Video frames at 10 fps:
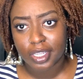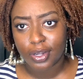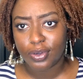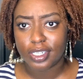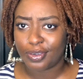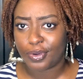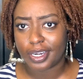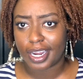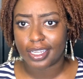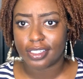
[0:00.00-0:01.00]
who doesn't
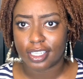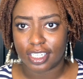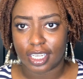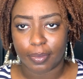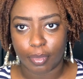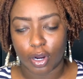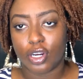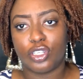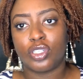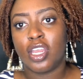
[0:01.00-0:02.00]
want nice clean
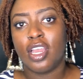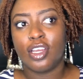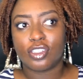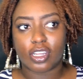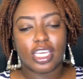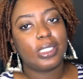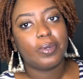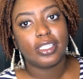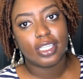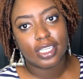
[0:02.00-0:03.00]
parts? So that's
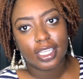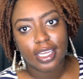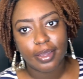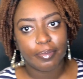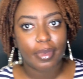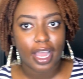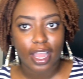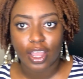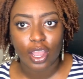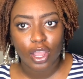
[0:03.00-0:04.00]
basically
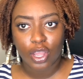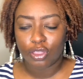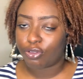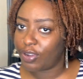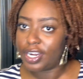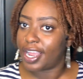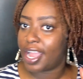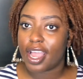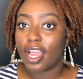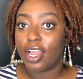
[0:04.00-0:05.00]
my
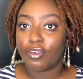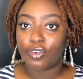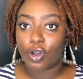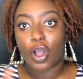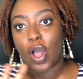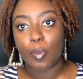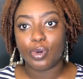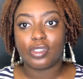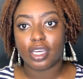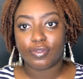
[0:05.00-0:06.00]
3.5
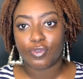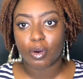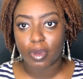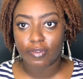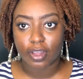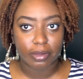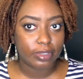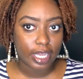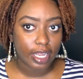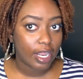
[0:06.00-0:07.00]
almost at 4-month
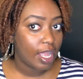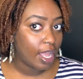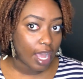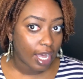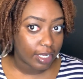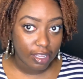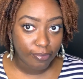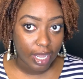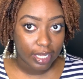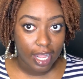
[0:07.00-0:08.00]
update. I love
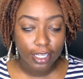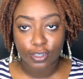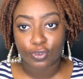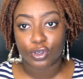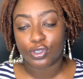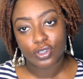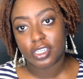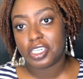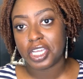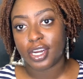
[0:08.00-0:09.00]
my locks. If you're new to
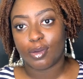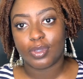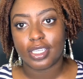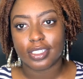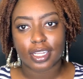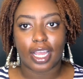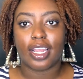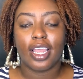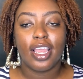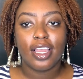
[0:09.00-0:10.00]
the channel, please like,
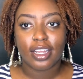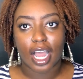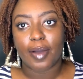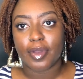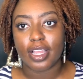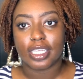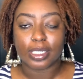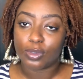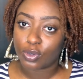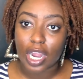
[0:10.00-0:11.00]
comment, and
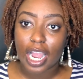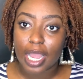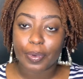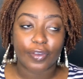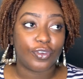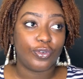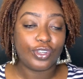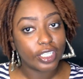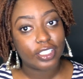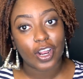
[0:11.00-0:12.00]
subscribe. If you
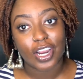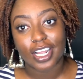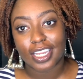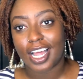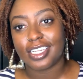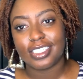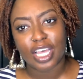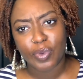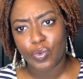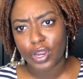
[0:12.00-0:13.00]
just started your locks,
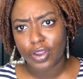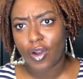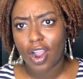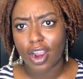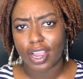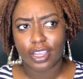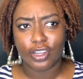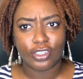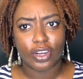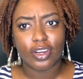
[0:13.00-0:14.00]
tell me where you are in
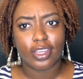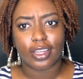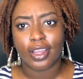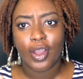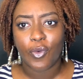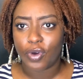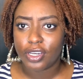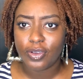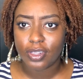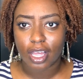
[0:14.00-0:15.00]
your journey. What
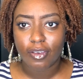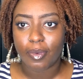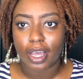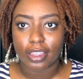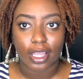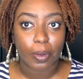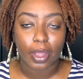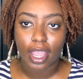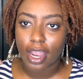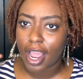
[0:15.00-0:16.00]
do you love about them,
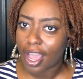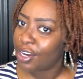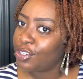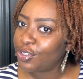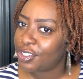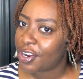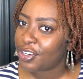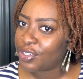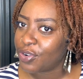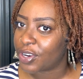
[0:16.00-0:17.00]
and how did you
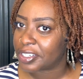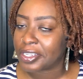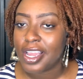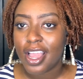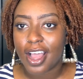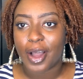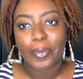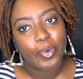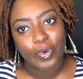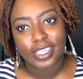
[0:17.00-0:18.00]
start yours?
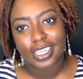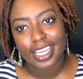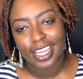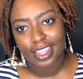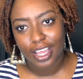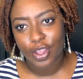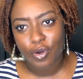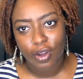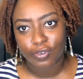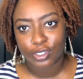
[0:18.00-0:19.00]
But once again, thank
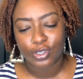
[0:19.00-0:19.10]
you all for